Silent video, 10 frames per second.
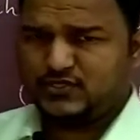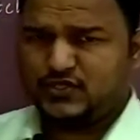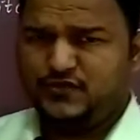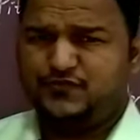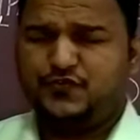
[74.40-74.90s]

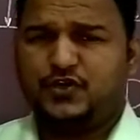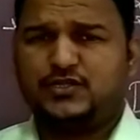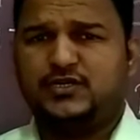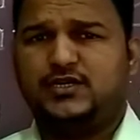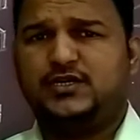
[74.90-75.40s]
So, if for
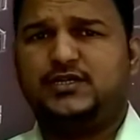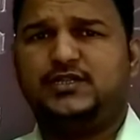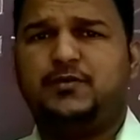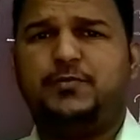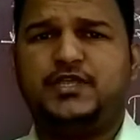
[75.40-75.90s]
uh,
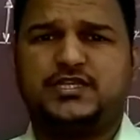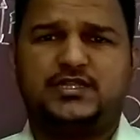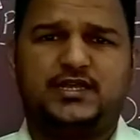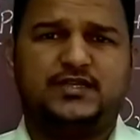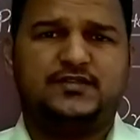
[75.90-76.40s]
in the pitch
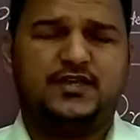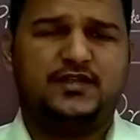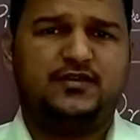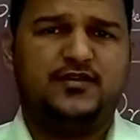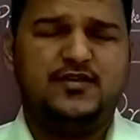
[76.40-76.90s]
there is
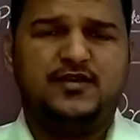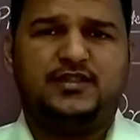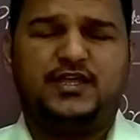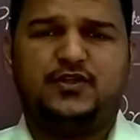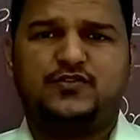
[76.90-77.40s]
error,
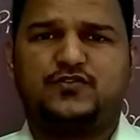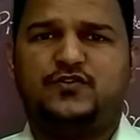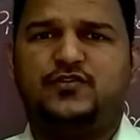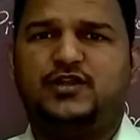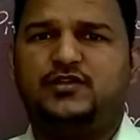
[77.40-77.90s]
then
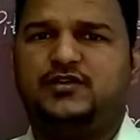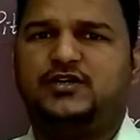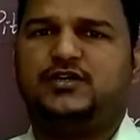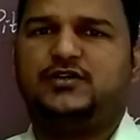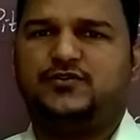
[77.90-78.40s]
also we'll
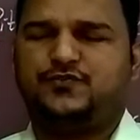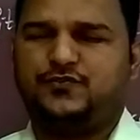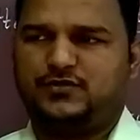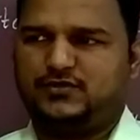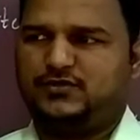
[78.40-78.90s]
uh,
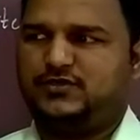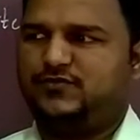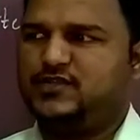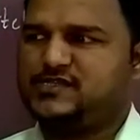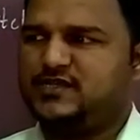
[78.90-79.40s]

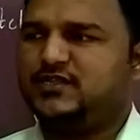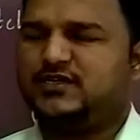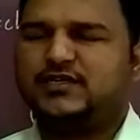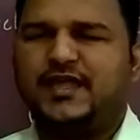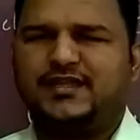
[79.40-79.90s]
we'll see the
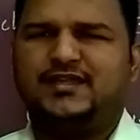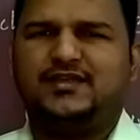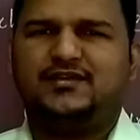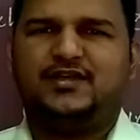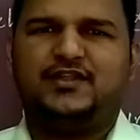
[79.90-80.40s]

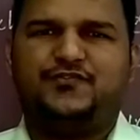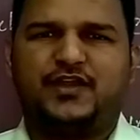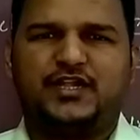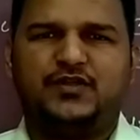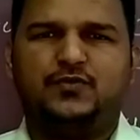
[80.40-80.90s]
tightening and
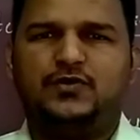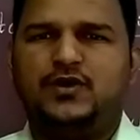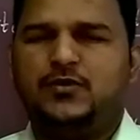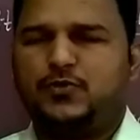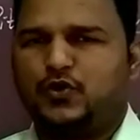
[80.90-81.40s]
effective
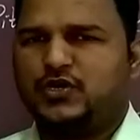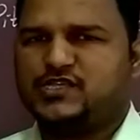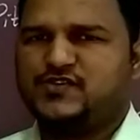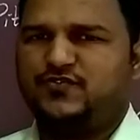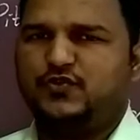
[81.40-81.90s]

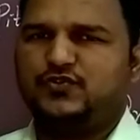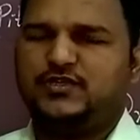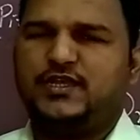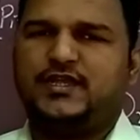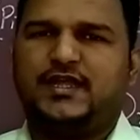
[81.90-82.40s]
progressive
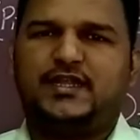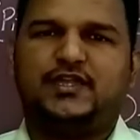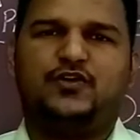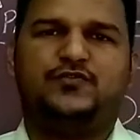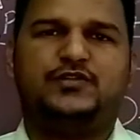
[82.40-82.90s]
loosening and
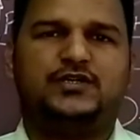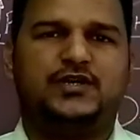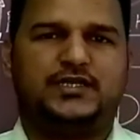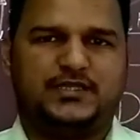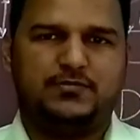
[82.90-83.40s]
tightening of the
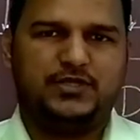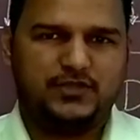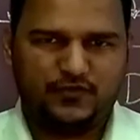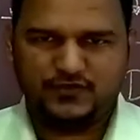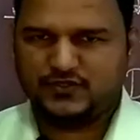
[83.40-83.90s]
assembly
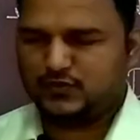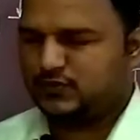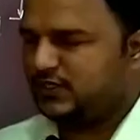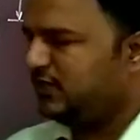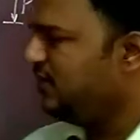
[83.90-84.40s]
of the screw
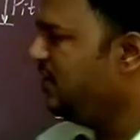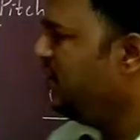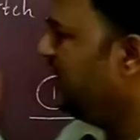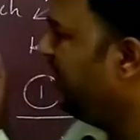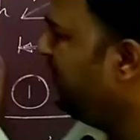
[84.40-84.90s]
thread.
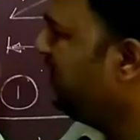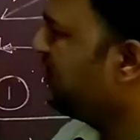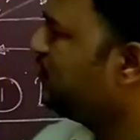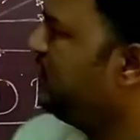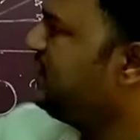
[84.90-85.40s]
Now in
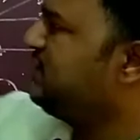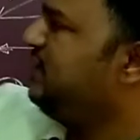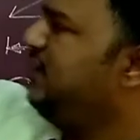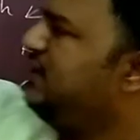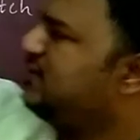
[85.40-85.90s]
this today's
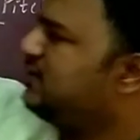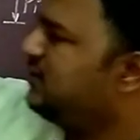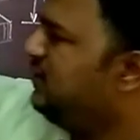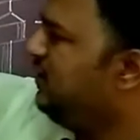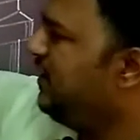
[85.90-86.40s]
errors
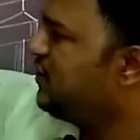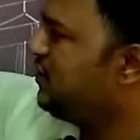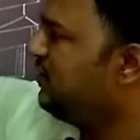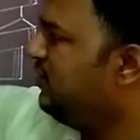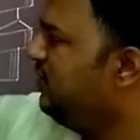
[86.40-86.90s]
uh,
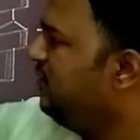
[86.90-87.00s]
lecture,